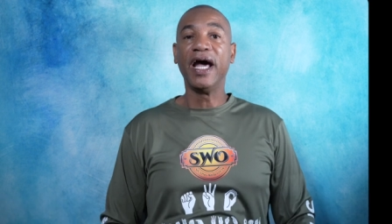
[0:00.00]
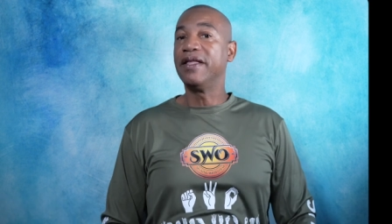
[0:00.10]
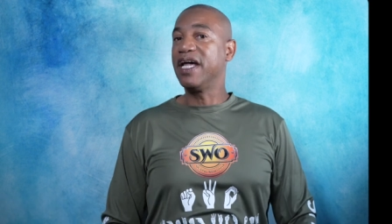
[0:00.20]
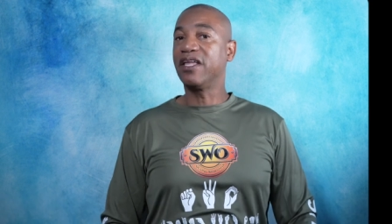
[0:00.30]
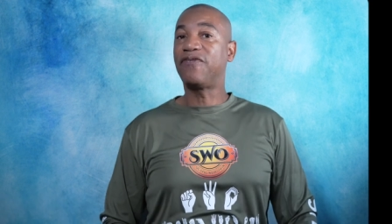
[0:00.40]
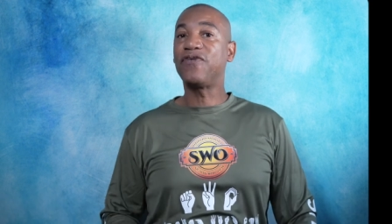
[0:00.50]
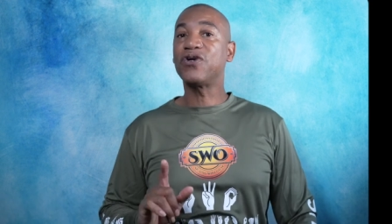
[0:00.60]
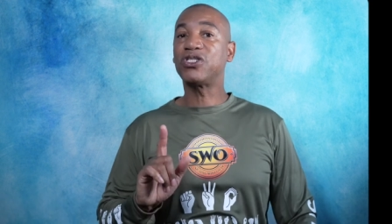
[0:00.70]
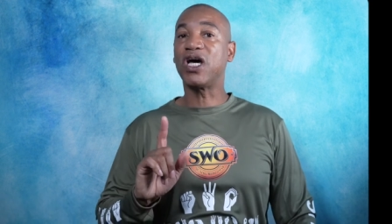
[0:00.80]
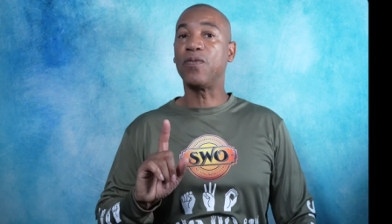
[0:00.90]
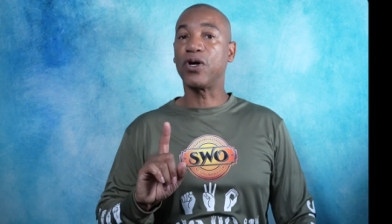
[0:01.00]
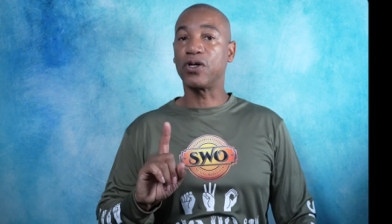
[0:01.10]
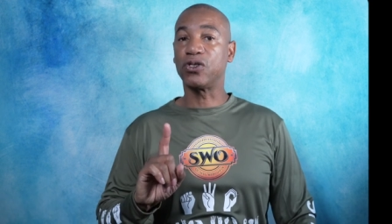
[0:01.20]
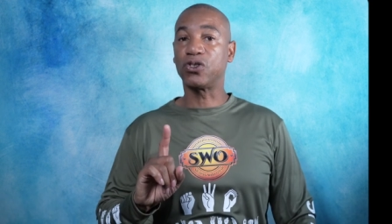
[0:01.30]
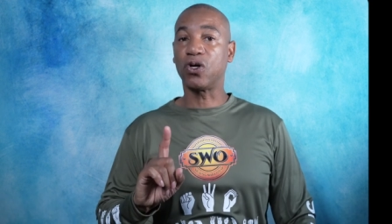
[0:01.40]
Now the first sign we're
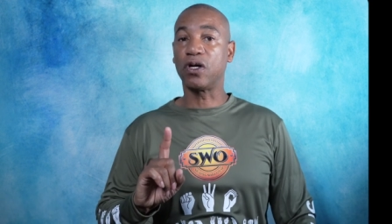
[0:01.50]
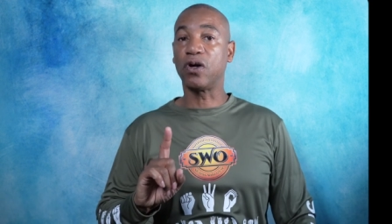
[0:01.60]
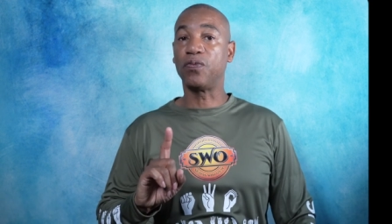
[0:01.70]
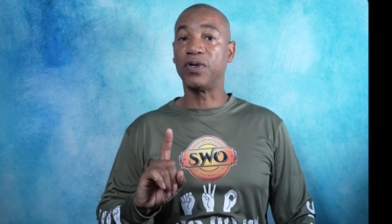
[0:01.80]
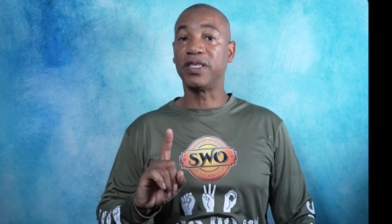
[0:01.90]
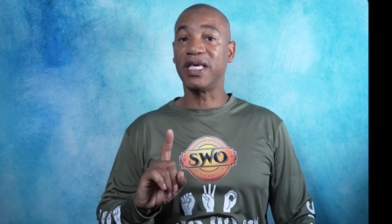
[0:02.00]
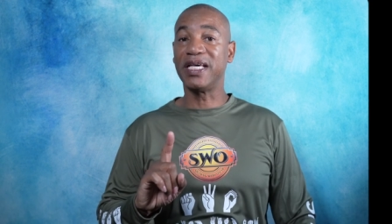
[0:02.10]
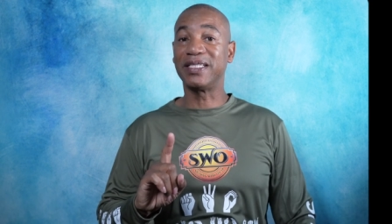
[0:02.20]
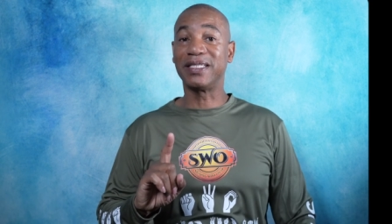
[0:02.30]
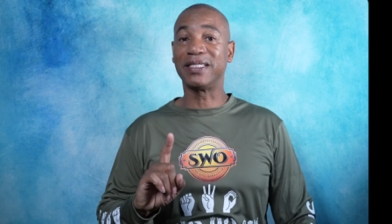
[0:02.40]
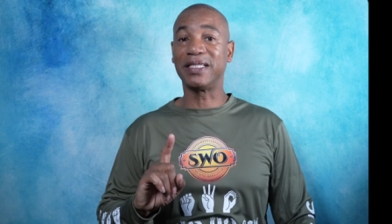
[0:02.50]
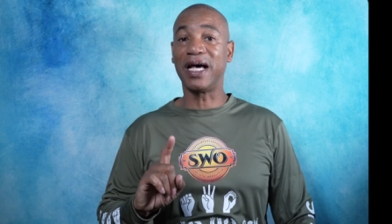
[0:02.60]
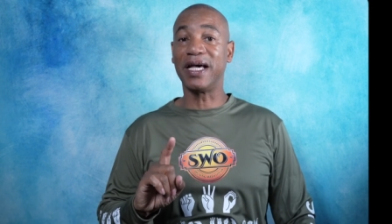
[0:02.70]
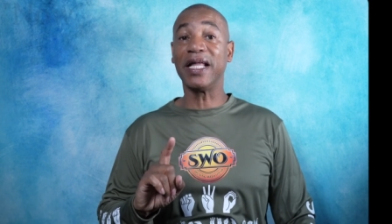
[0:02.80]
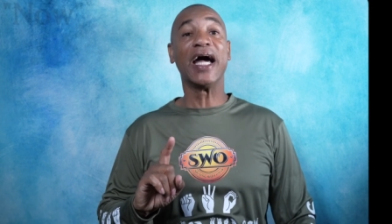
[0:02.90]
going to start off with is the
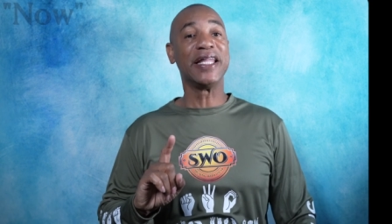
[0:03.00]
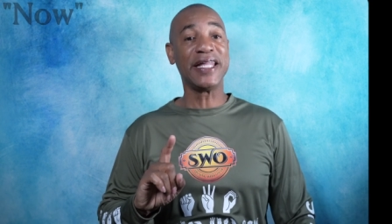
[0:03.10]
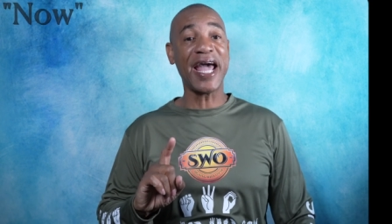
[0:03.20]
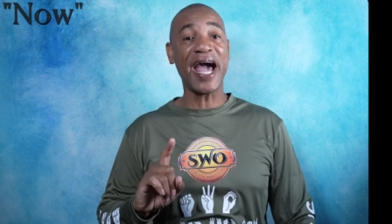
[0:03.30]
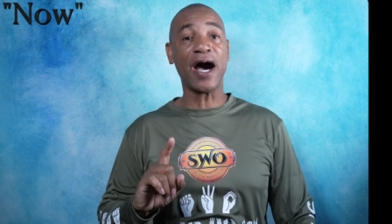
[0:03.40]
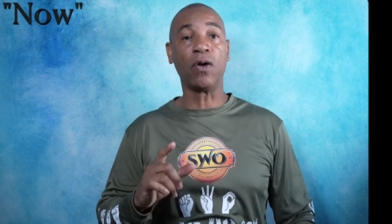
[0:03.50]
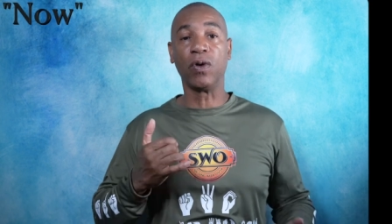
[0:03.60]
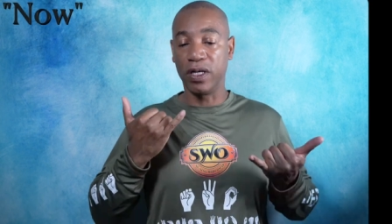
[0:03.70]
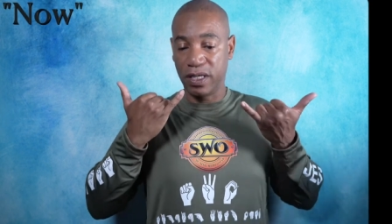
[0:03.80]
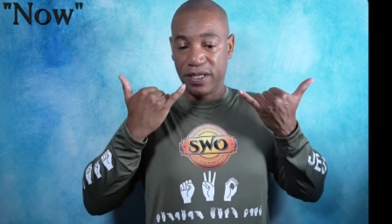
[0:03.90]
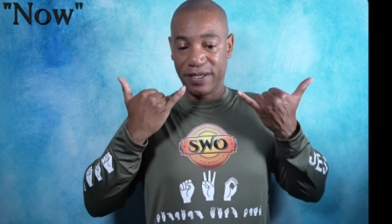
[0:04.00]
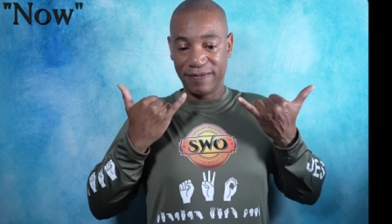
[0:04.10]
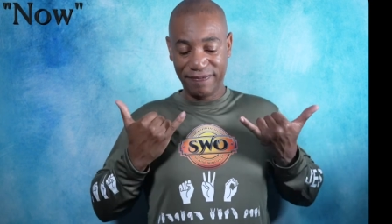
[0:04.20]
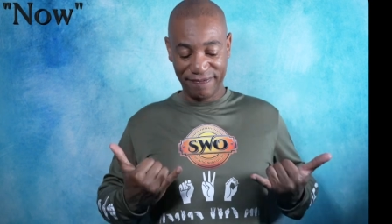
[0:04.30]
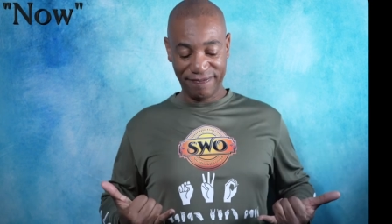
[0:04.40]
sign now.
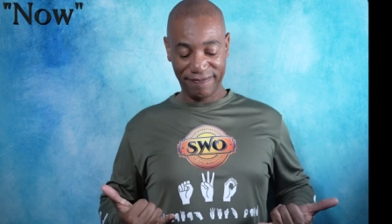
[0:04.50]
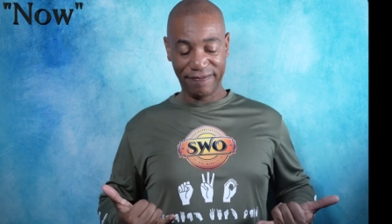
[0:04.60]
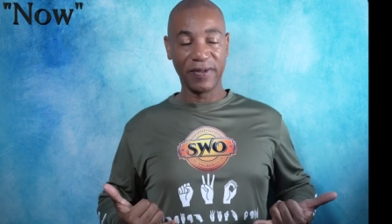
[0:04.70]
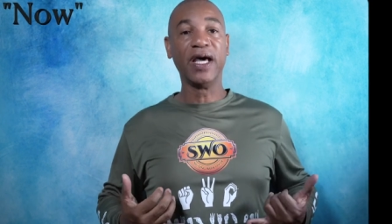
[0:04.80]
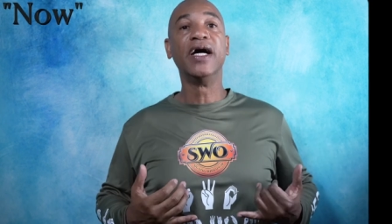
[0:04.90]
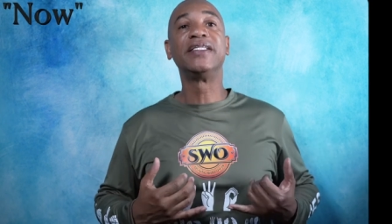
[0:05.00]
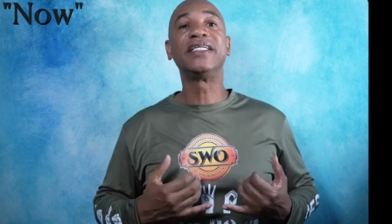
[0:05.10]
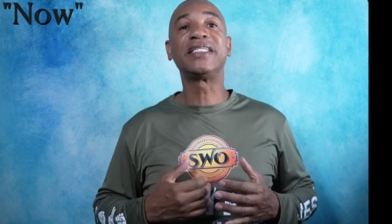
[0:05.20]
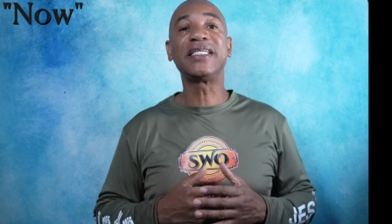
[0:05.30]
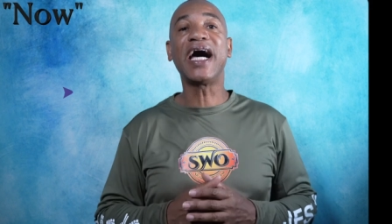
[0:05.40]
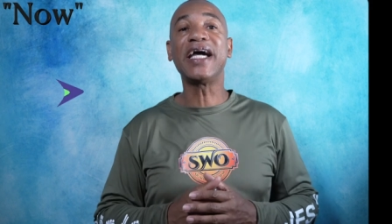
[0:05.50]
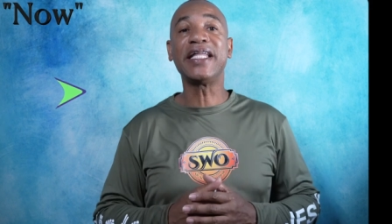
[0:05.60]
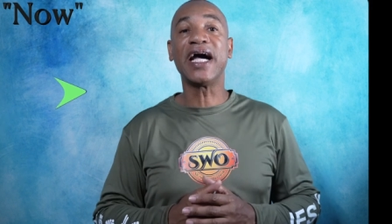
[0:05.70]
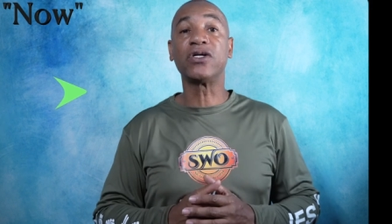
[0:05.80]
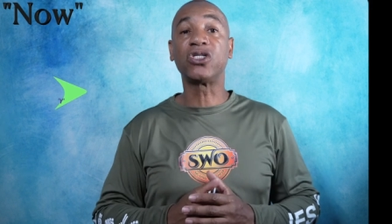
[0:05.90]
To sign
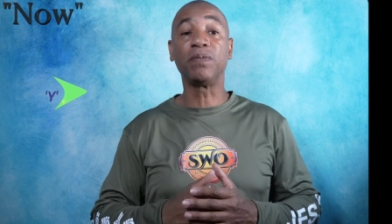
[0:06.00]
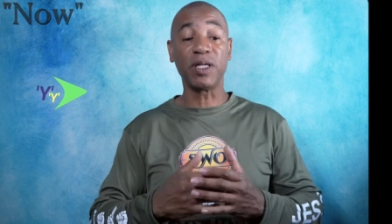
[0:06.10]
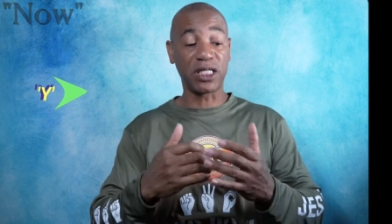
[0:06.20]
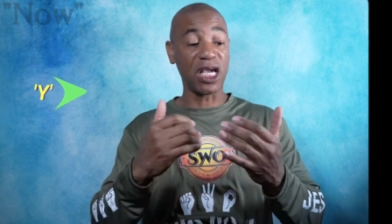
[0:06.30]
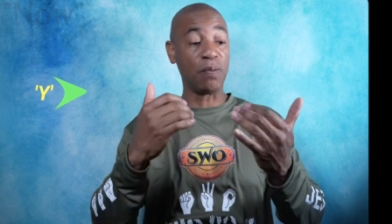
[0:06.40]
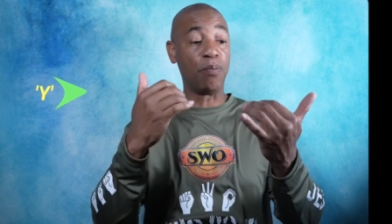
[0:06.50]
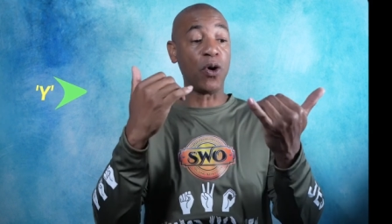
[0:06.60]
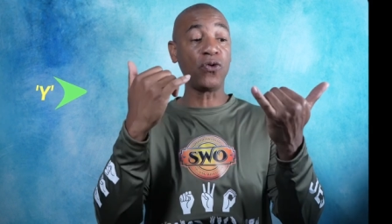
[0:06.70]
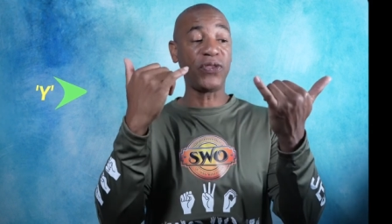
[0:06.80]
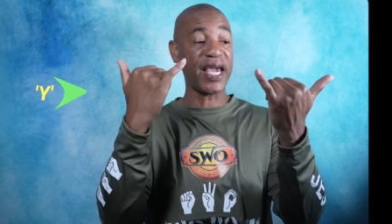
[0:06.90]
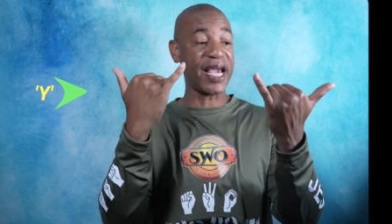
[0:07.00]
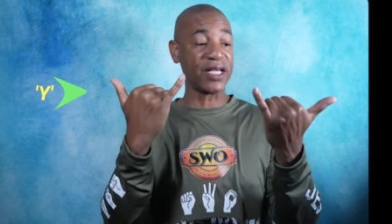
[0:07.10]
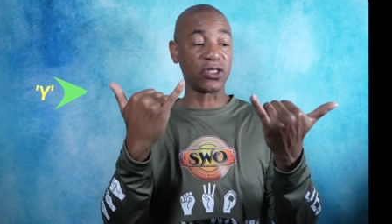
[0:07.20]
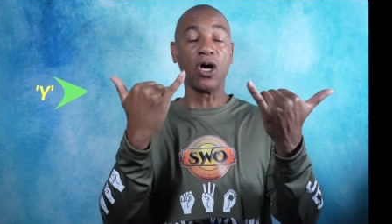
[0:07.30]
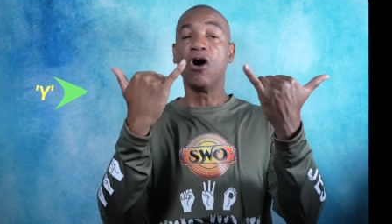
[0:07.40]
now, simply take both
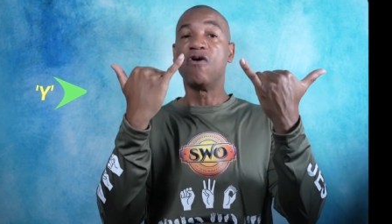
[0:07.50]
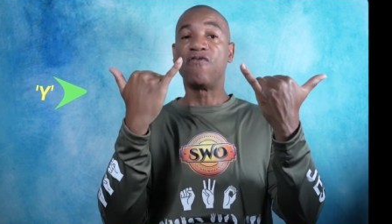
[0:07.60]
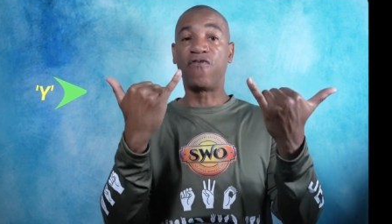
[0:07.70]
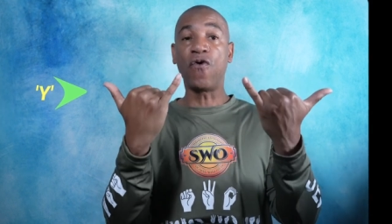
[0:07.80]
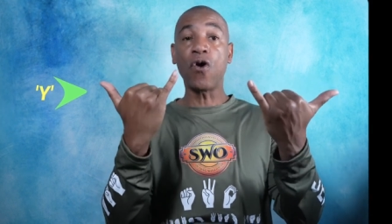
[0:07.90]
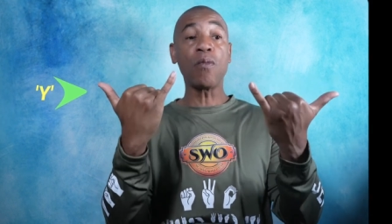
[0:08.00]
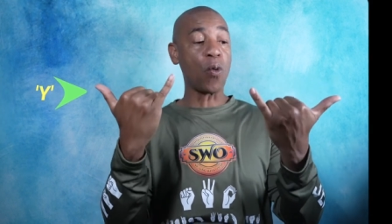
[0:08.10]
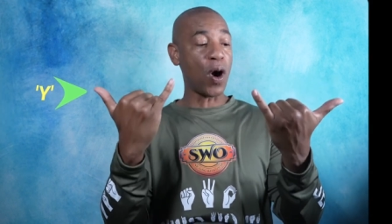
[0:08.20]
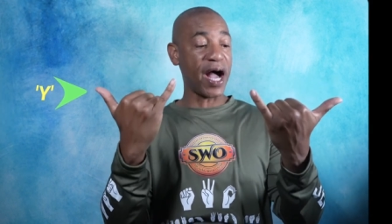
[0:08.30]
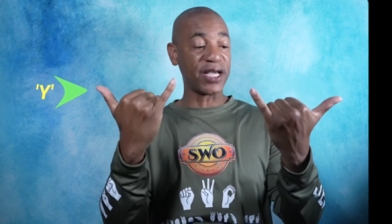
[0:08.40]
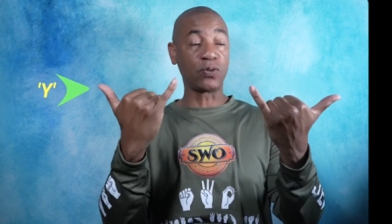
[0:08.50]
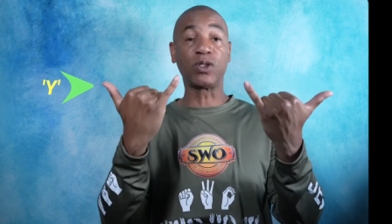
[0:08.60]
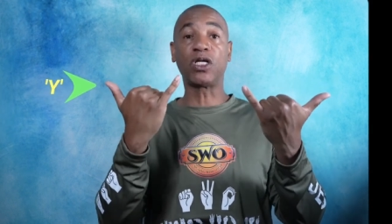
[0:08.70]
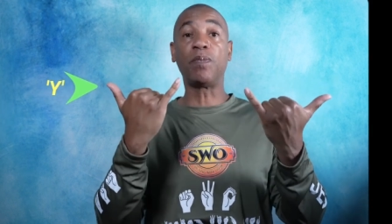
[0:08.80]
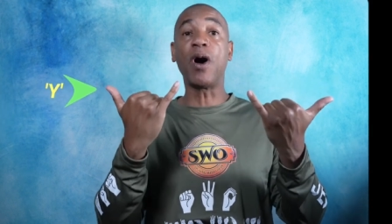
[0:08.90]
hands form Y's
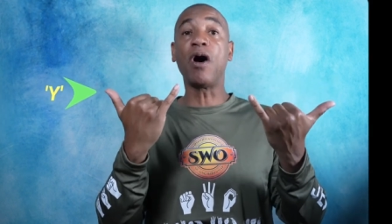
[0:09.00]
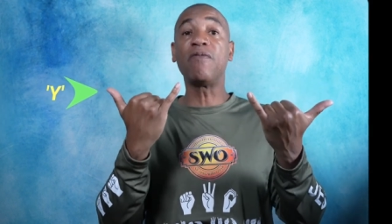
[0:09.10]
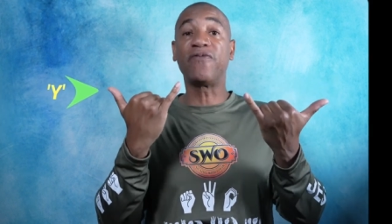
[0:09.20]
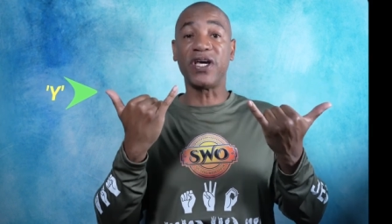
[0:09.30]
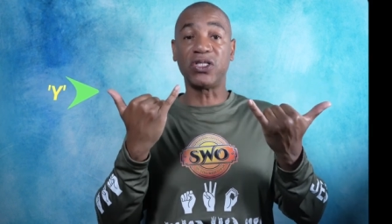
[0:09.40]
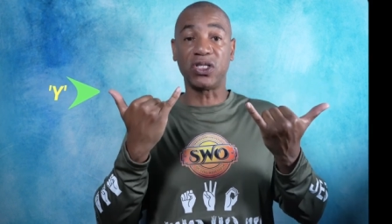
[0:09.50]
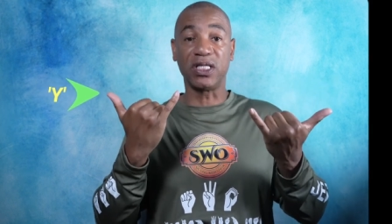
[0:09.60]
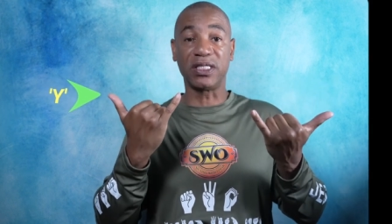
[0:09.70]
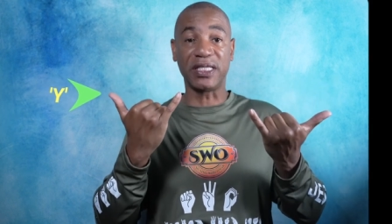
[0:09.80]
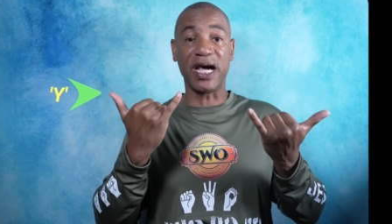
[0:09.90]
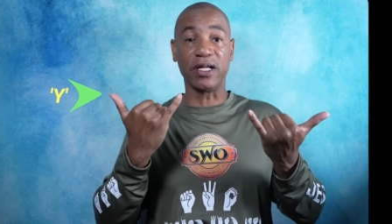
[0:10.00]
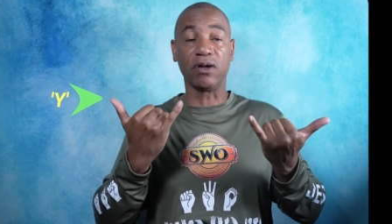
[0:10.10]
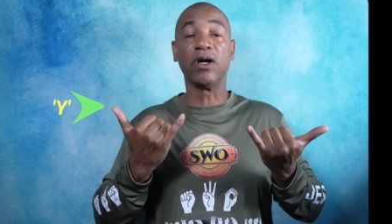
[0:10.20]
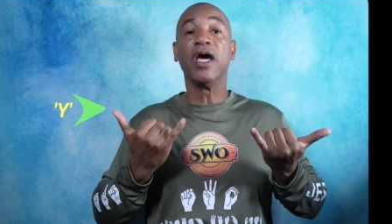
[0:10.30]
with the palm facing the signer.